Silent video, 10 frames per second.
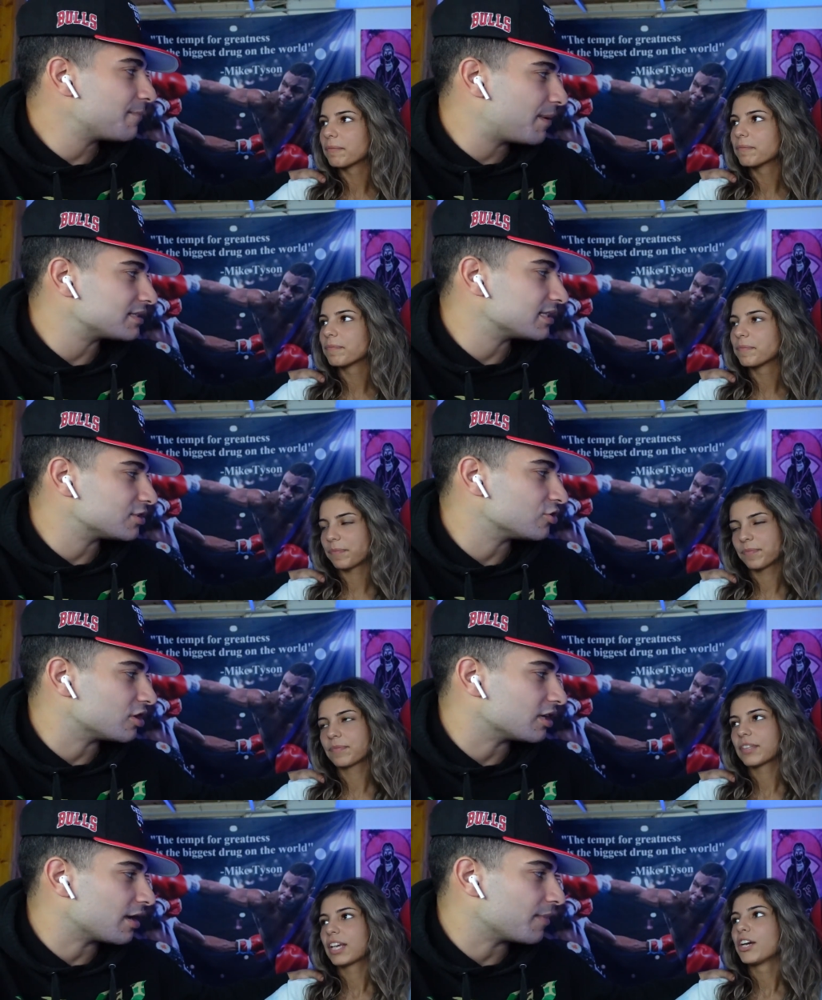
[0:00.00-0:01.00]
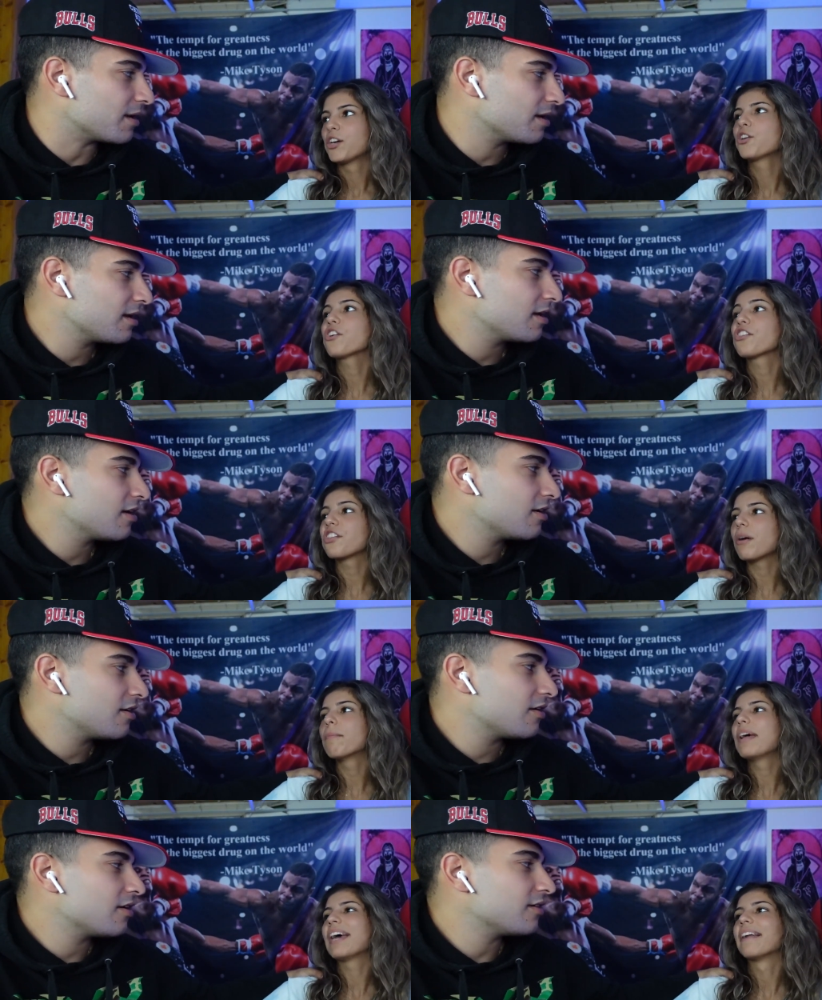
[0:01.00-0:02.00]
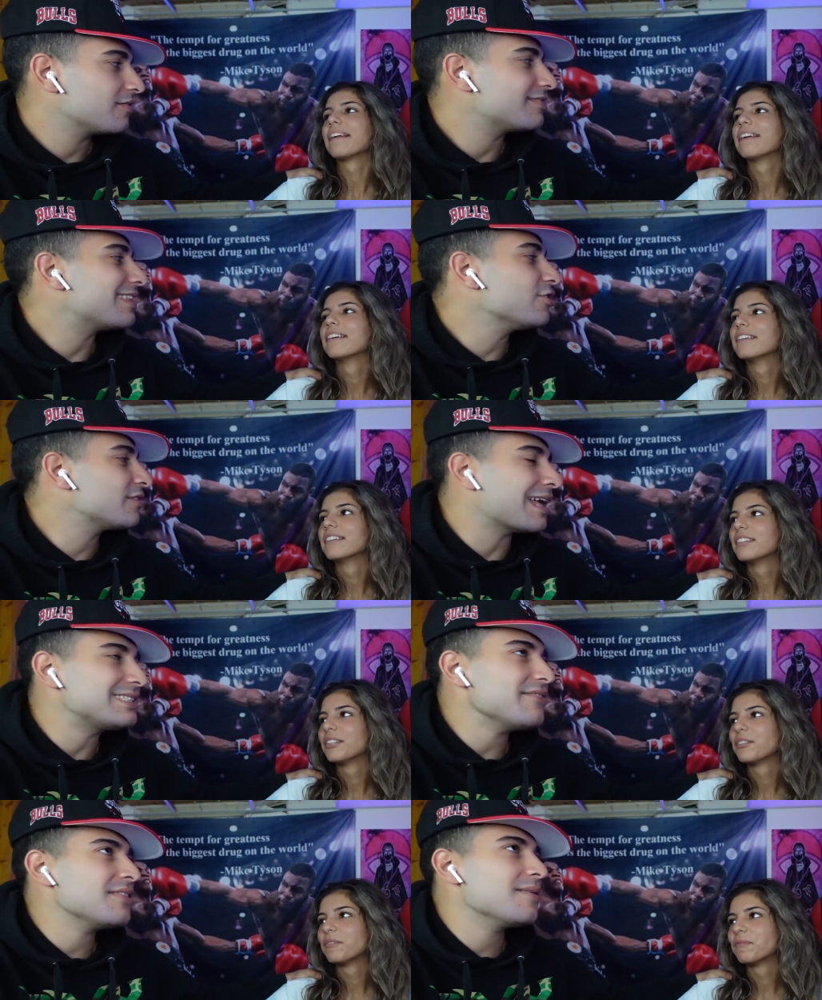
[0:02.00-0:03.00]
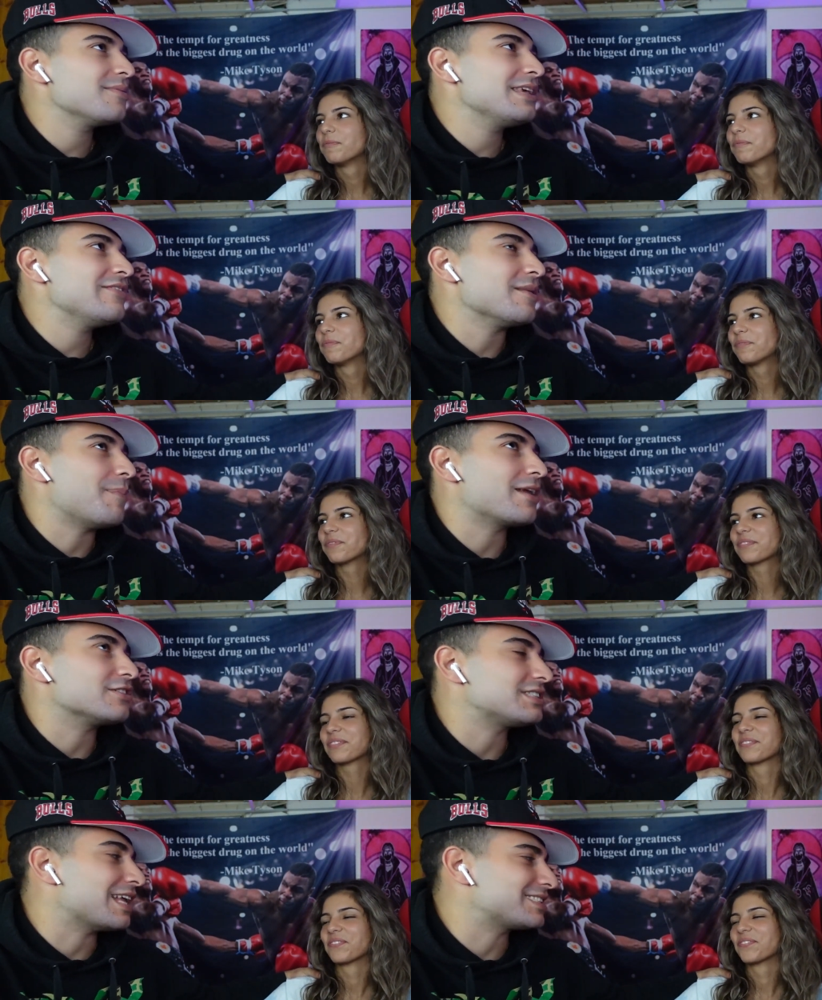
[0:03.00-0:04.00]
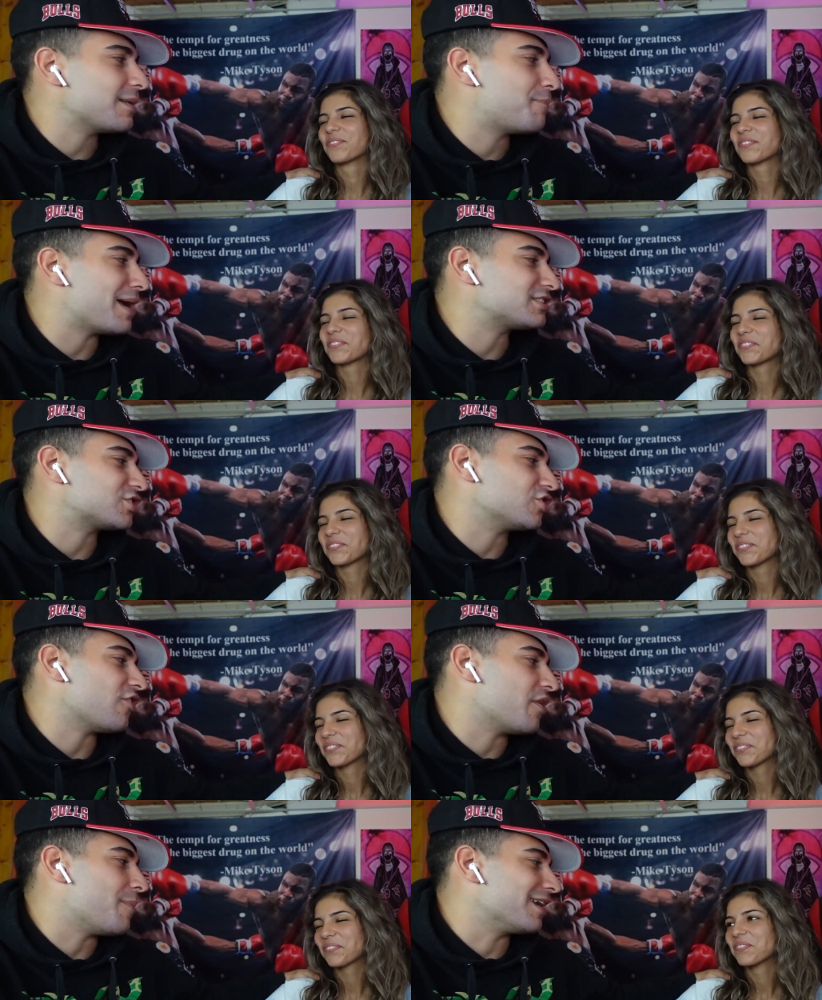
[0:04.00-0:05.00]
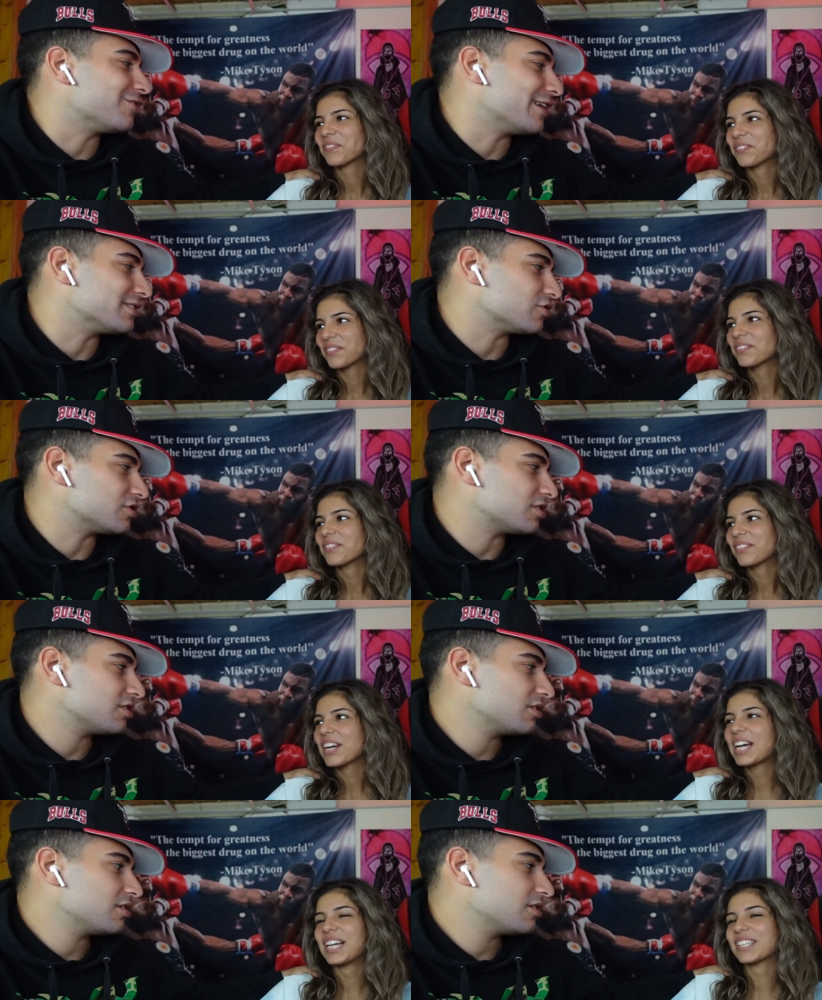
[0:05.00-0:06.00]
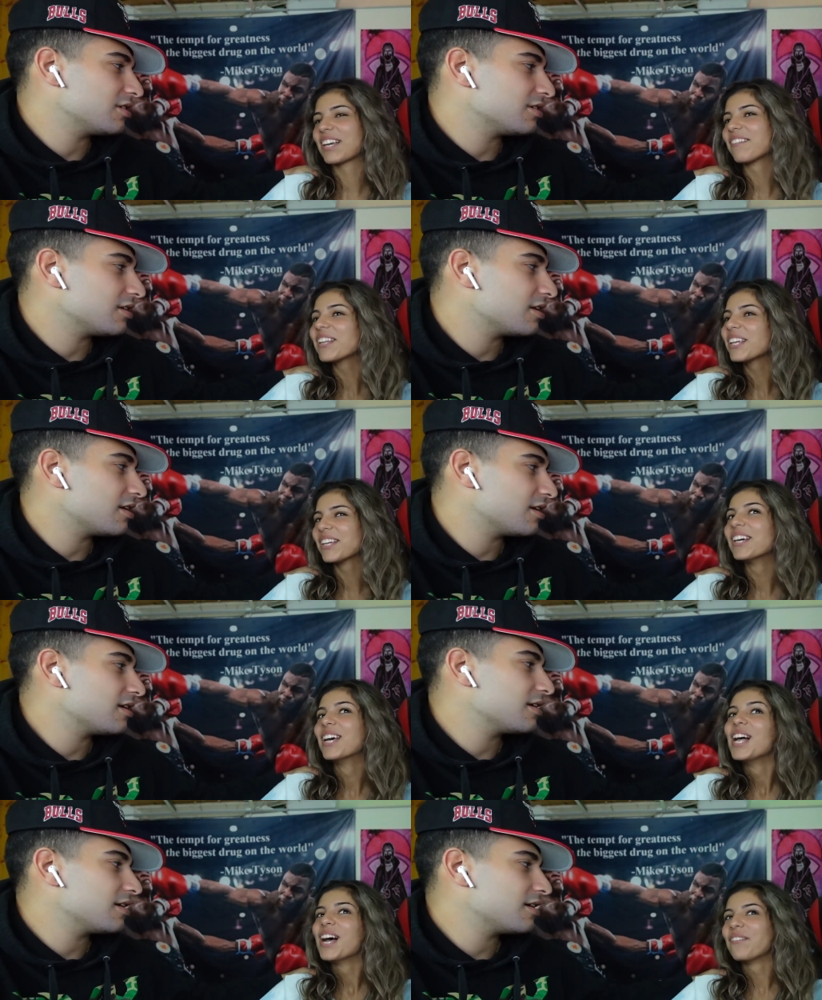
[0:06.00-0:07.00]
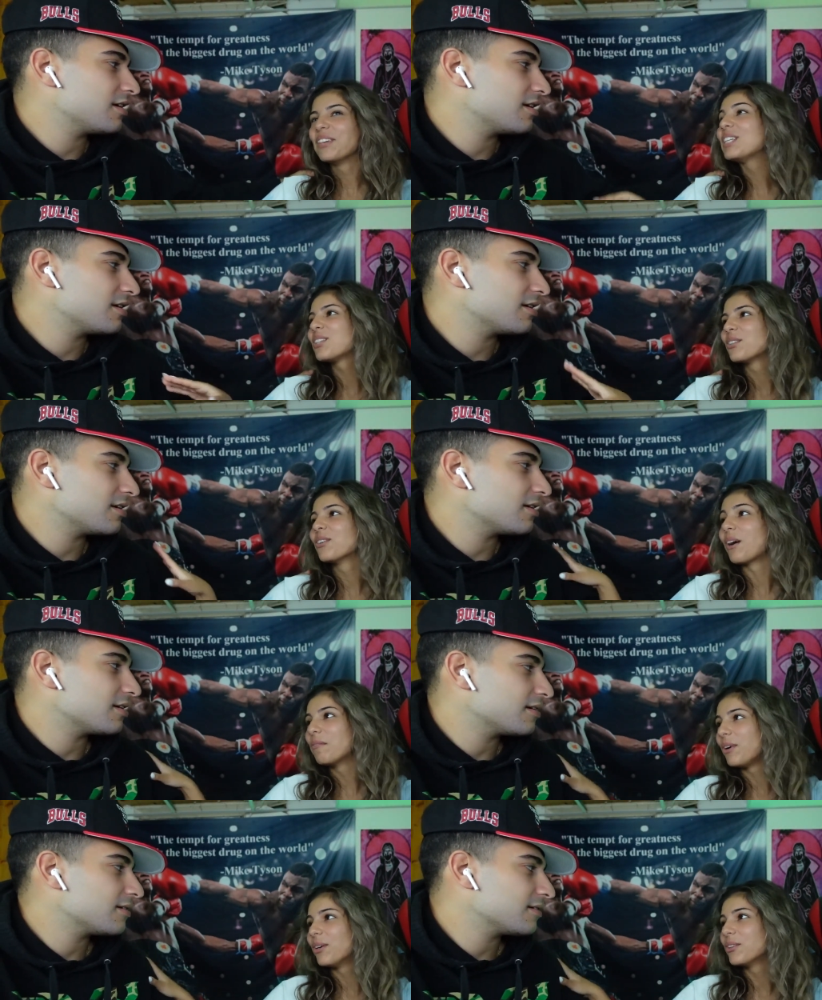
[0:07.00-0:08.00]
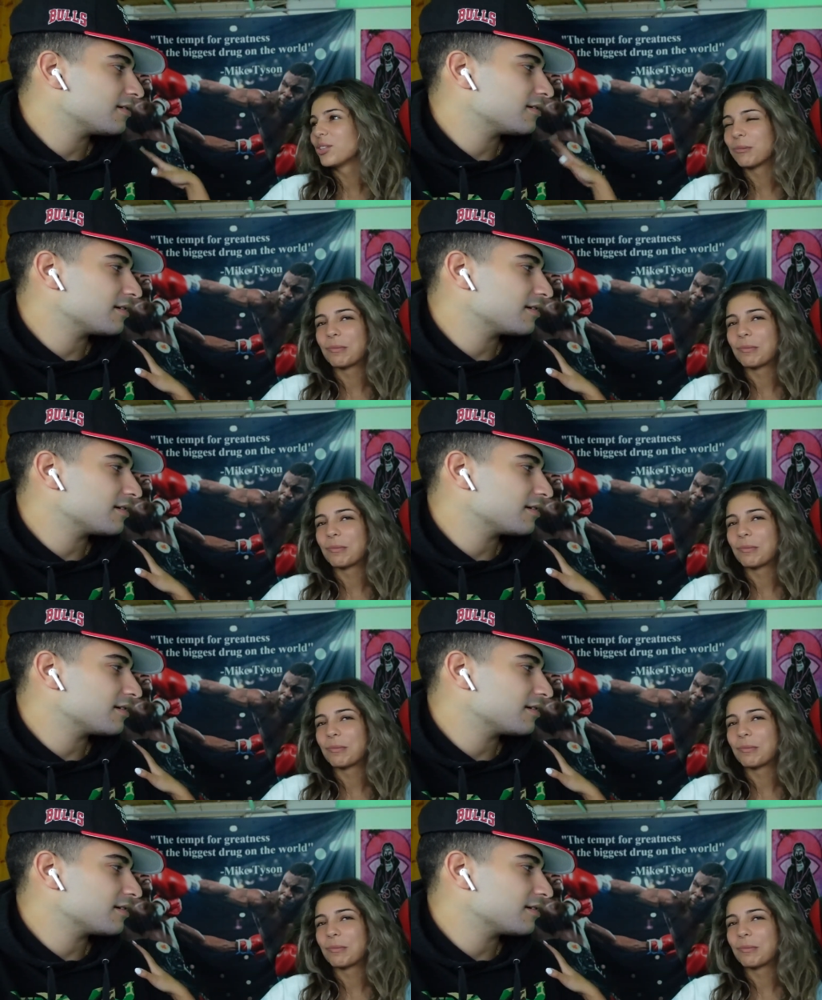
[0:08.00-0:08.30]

Speaker 1: the best answer you could have gave me.
Speaker 2: You're the man.
Speaker 1: You're, that's even even the better. That's the best of the better answers.
Speaker 2: Because I really, me too. I'm on your